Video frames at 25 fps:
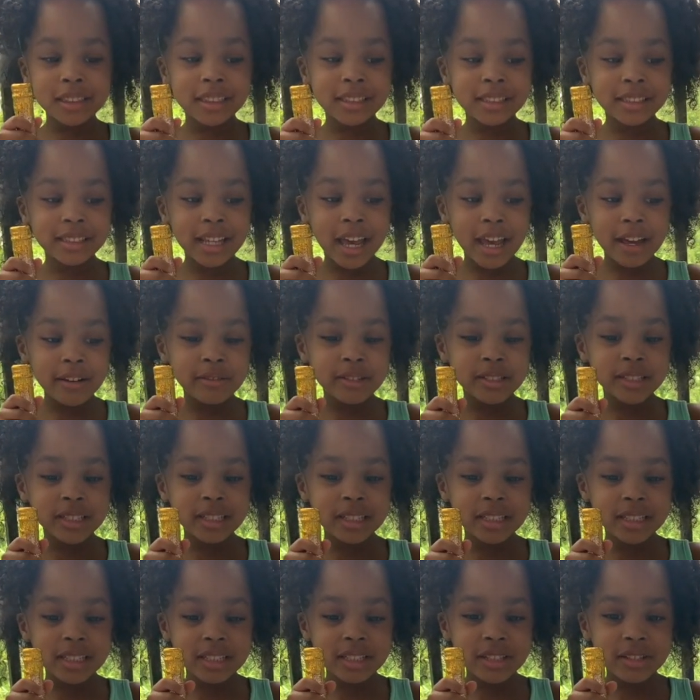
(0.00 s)
Today we're
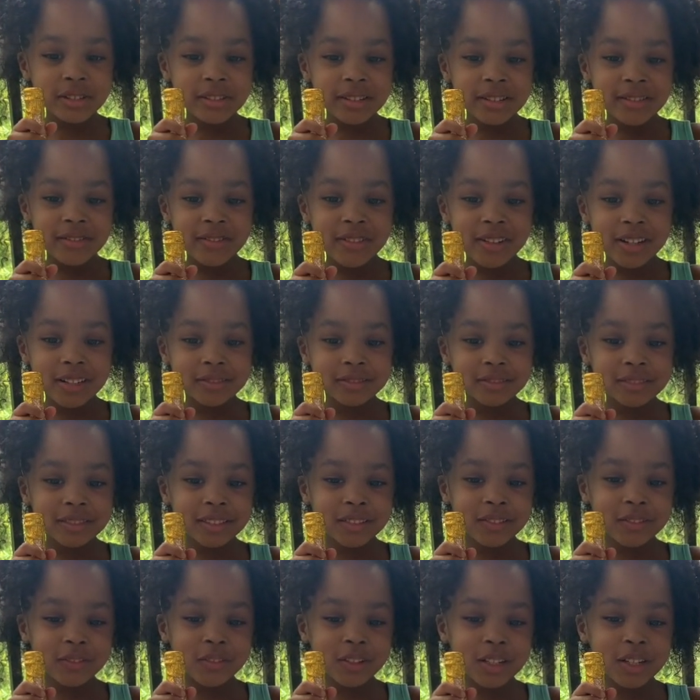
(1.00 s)
going
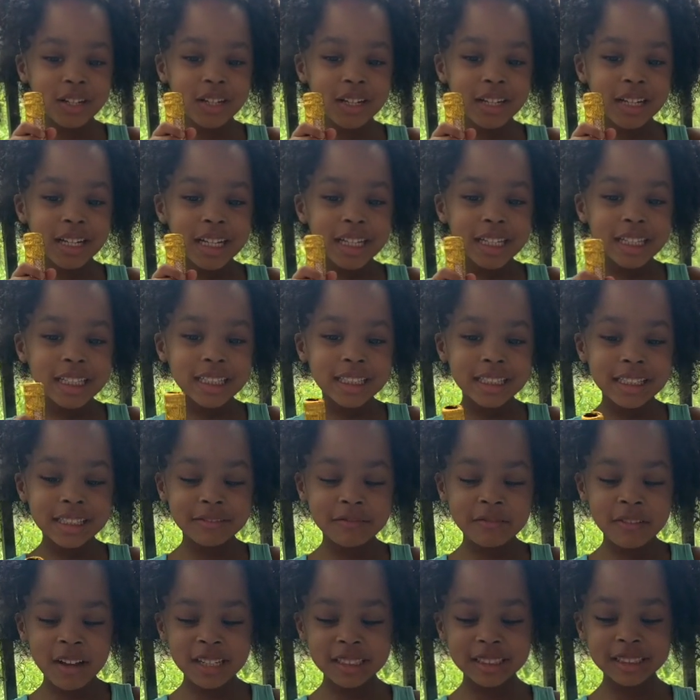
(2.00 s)
to do a
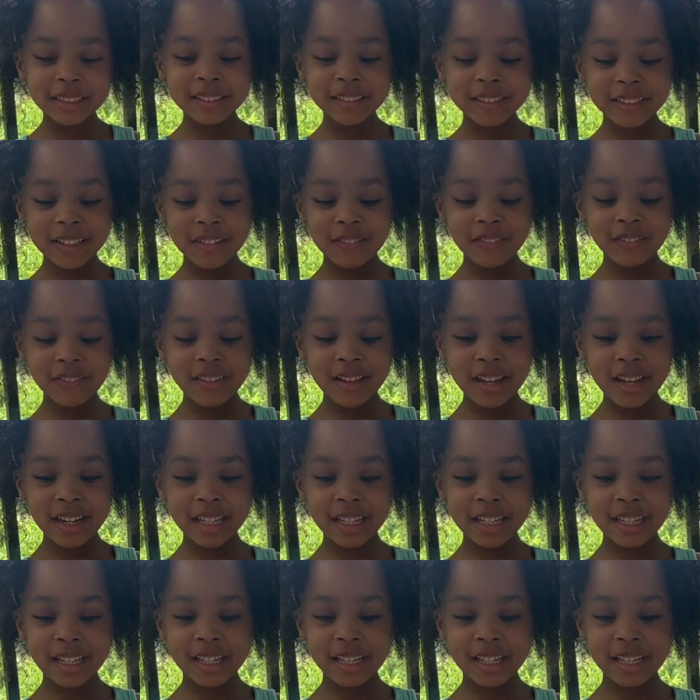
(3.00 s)
special confetti.